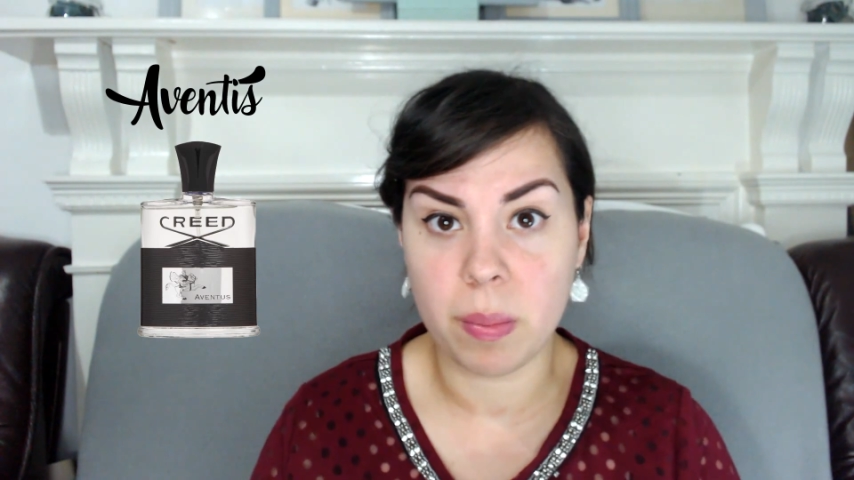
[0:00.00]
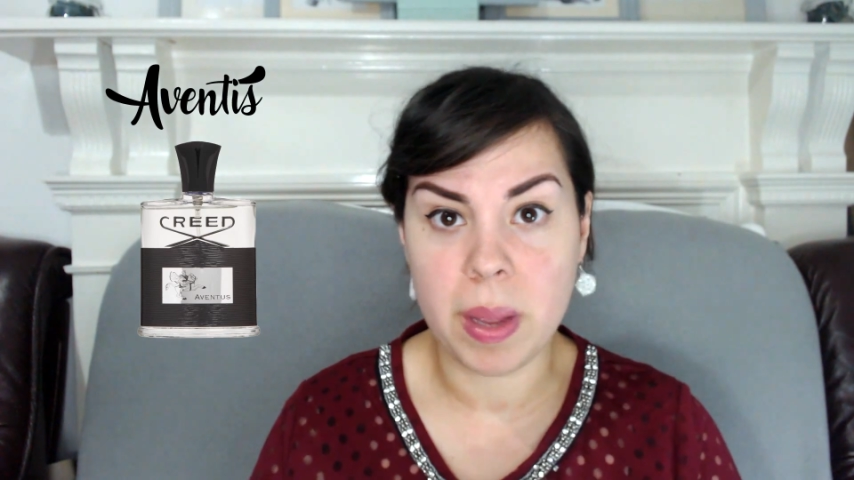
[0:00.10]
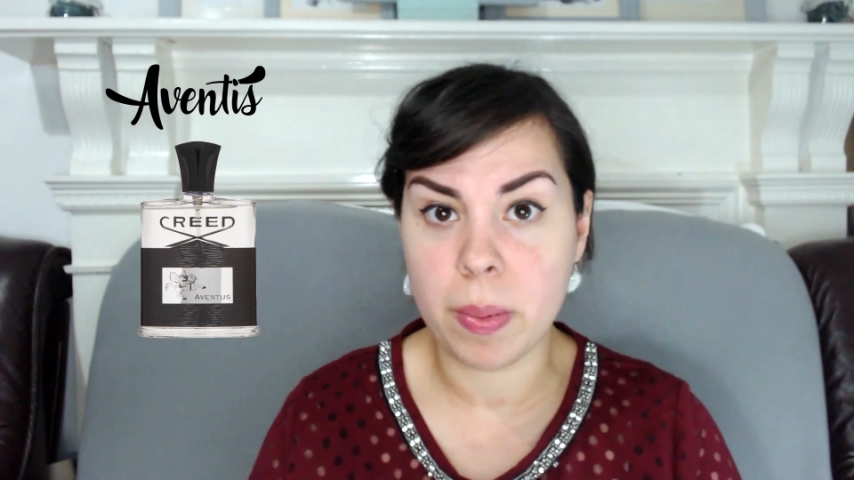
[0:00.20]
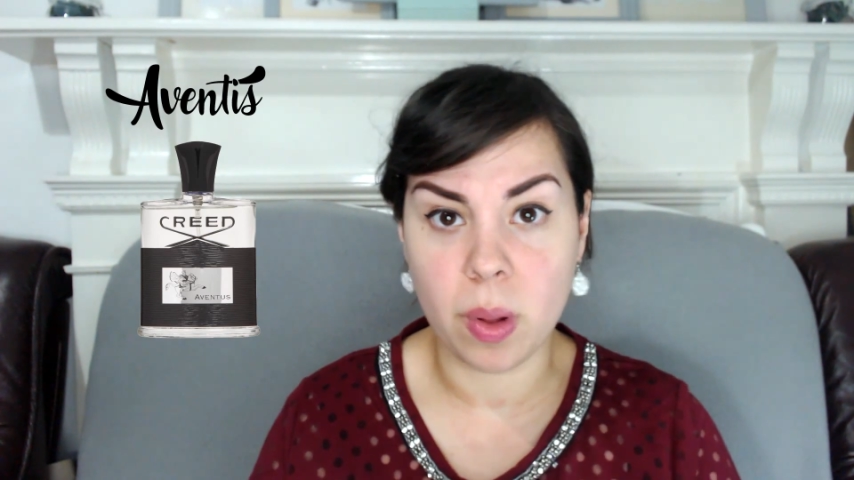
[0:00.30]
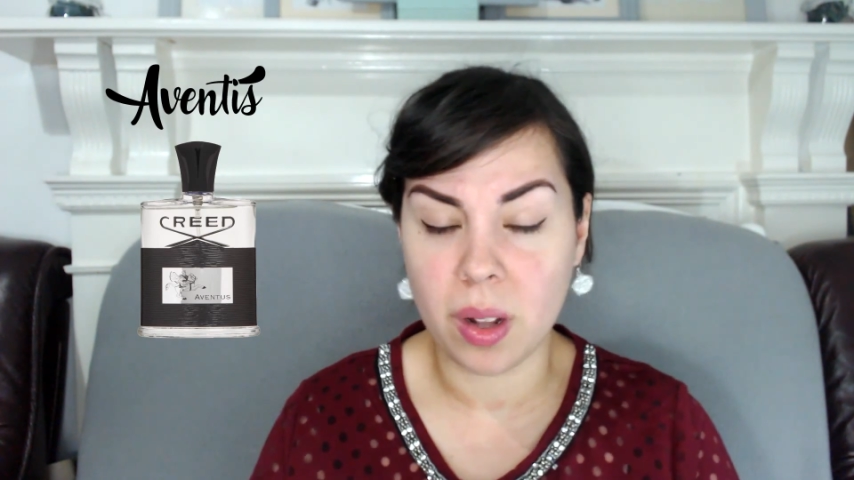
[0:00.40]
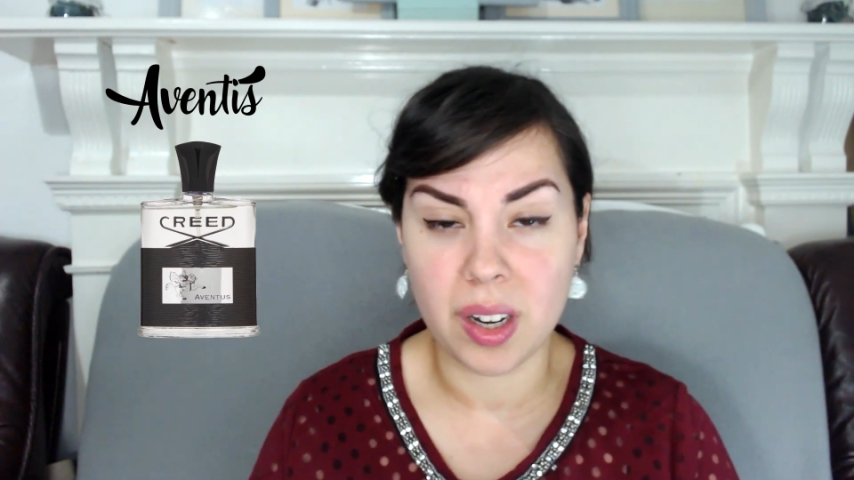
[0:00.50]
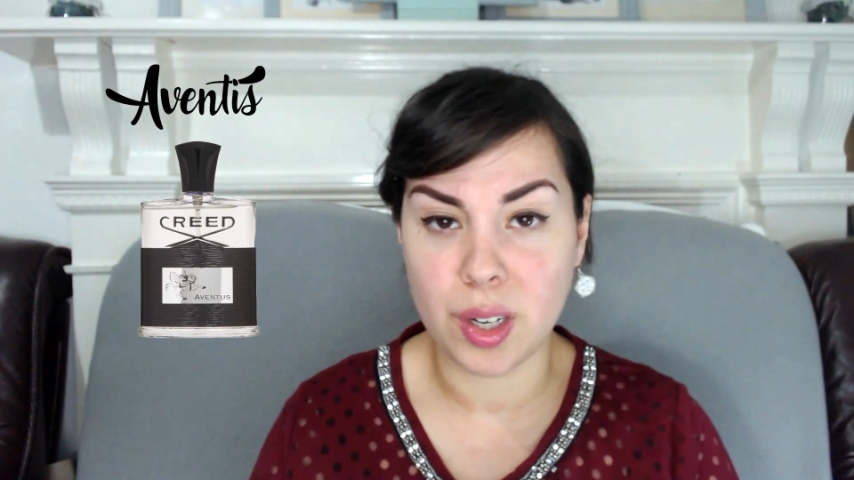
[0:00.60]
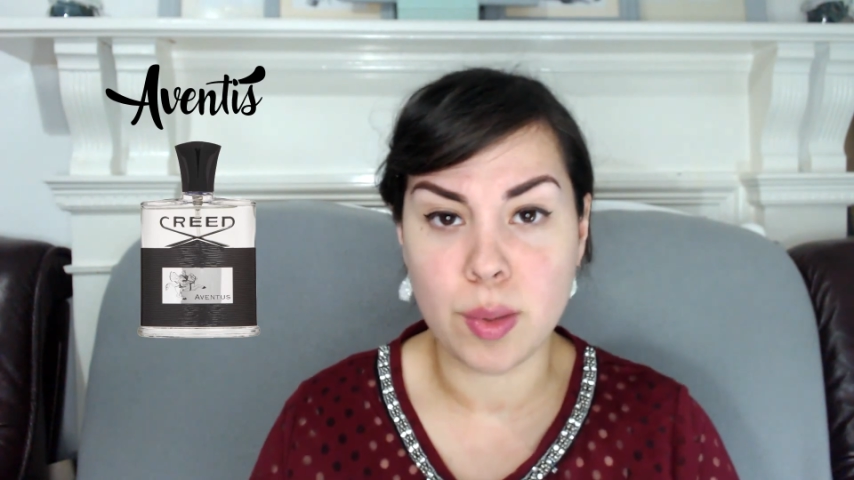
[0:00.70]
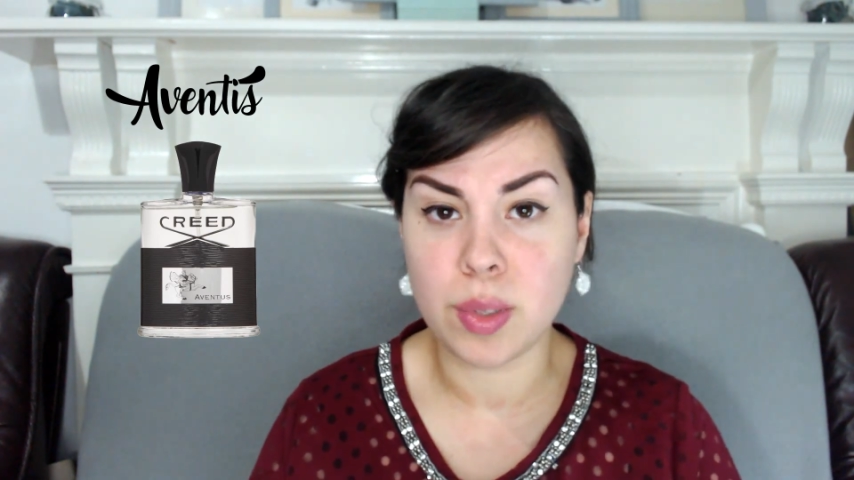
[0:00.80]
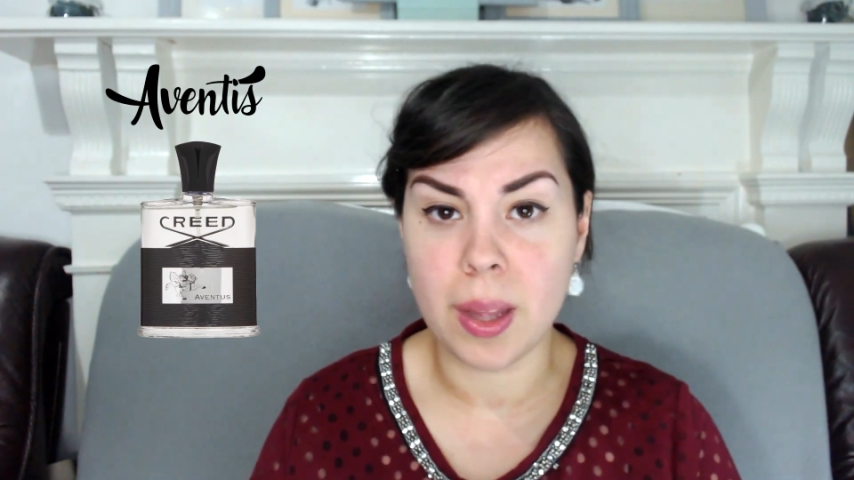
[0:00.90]
that people
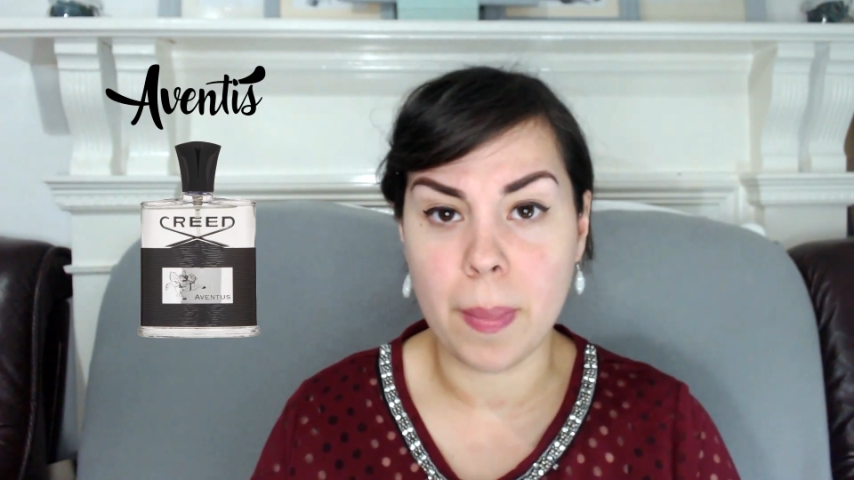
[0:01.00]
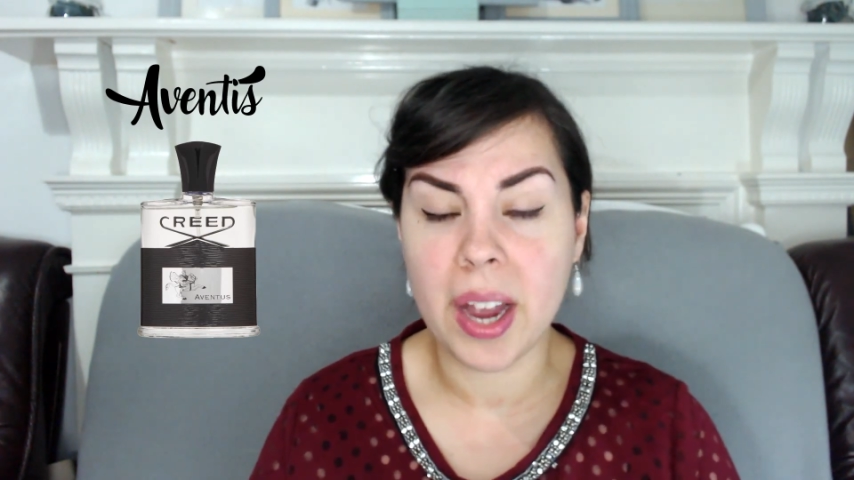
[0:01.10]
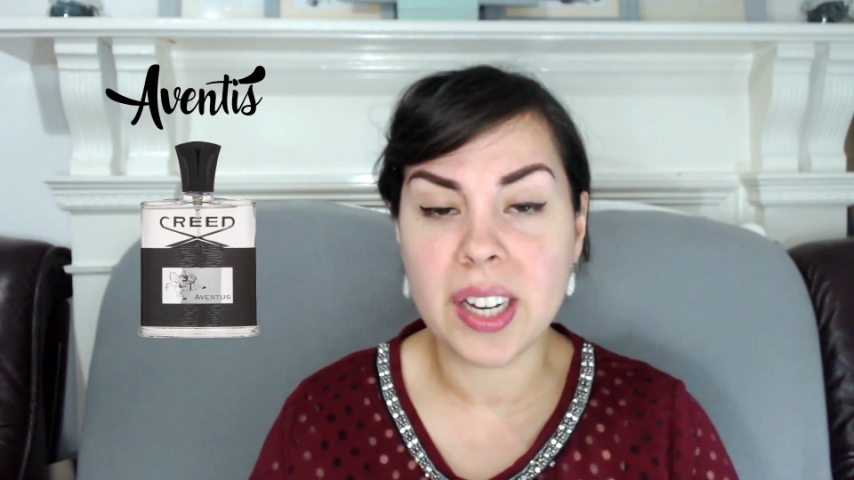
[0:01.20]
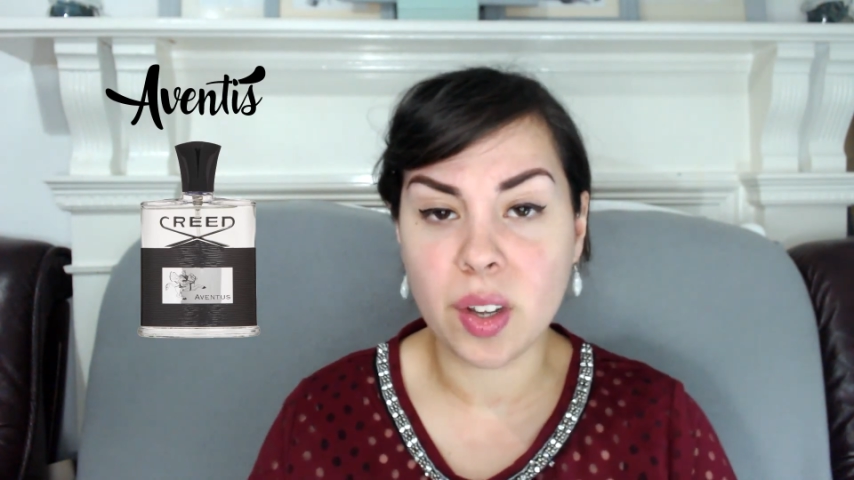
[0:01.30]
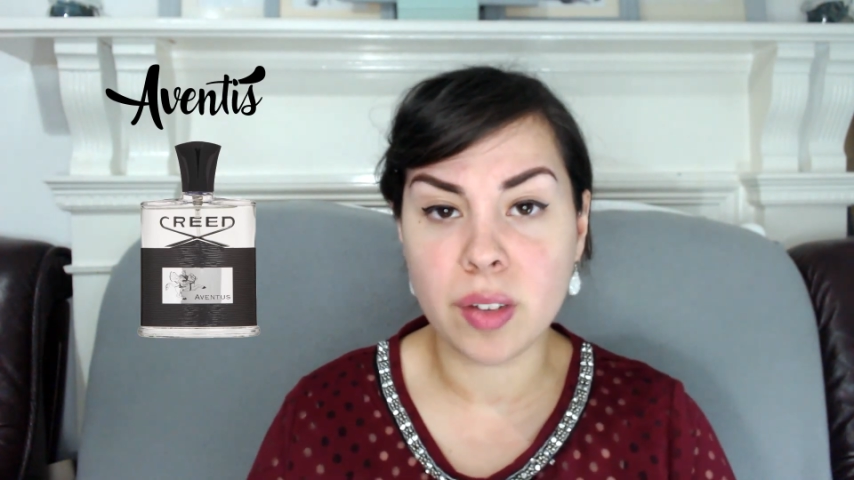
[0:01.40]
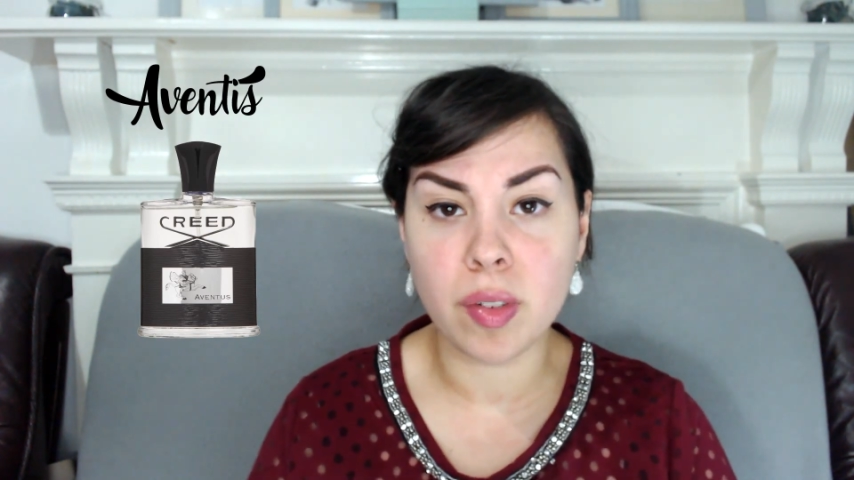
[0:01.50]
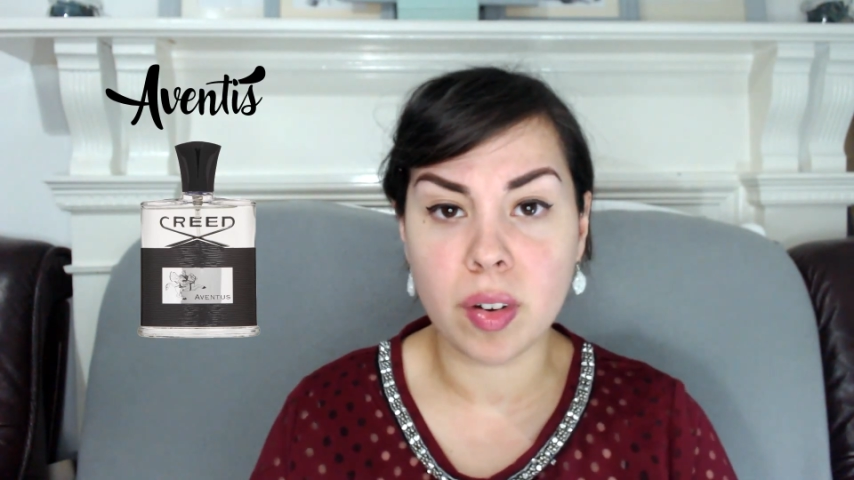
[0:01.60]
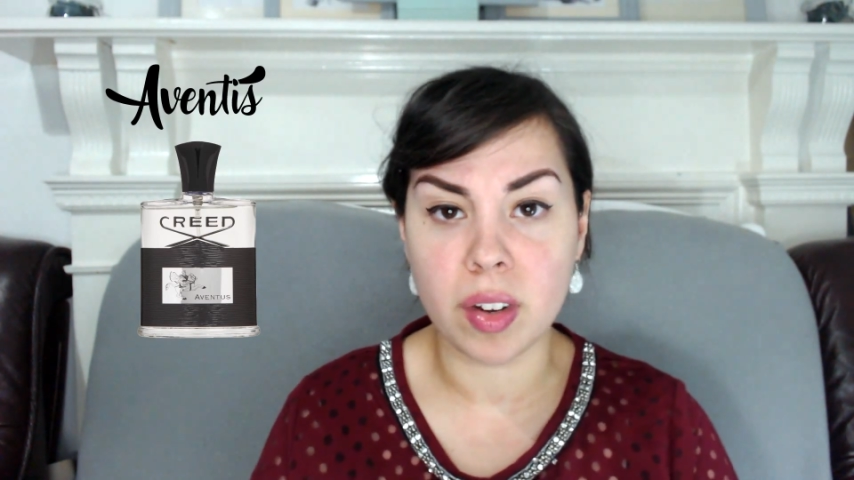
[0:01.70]
lose their mind over?